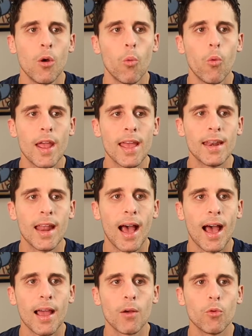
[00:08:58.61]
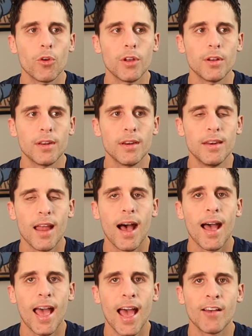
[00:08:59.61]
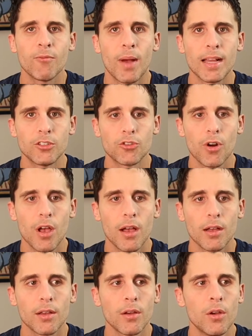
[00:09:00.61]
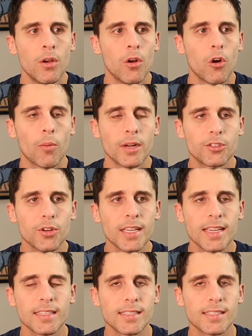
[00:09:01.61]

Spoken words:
when I would not have my drug or my drinking,